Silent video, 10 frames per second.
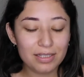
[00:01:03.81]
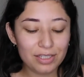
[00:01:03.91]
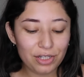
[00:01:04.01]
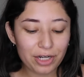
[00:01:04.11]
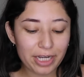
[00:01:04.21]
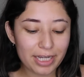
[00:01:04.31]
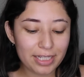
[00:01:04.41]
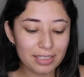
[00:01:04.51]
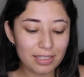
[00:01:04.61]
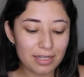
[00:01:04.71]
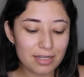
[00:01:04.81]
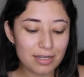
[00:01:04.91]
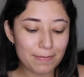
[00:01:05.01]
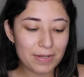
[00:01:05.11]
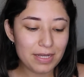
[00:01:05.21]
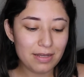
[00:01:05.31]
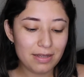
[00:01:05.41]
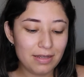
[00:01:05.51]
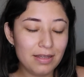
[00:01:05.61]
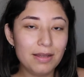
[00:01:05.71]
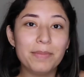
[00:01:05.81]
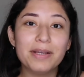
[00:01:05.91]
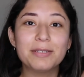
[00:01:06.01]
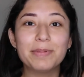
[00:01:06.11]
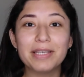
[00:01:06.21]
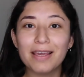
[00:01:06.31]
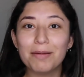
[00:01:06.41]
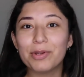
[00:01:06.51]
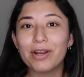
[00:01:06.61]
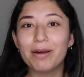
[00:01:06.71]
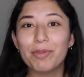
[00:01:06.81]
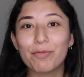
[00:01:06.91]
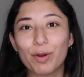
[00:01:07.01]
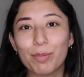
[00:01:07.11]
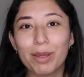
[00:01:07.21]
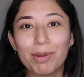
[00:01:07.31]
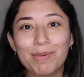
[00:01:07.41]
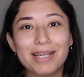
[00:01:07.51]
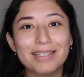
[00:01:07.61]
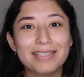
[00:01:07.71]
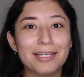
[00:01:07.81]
Sorry guys, my husband came to grab the fur baby because